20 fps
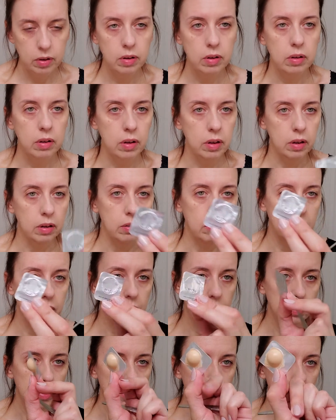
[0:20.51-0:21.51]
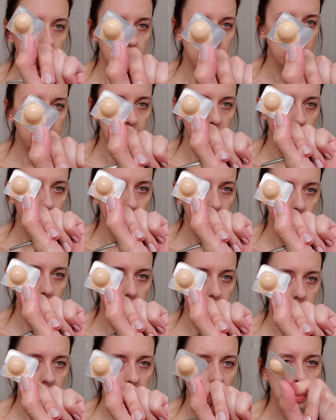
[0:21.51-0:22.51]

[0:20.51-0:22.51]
here, one of these samples,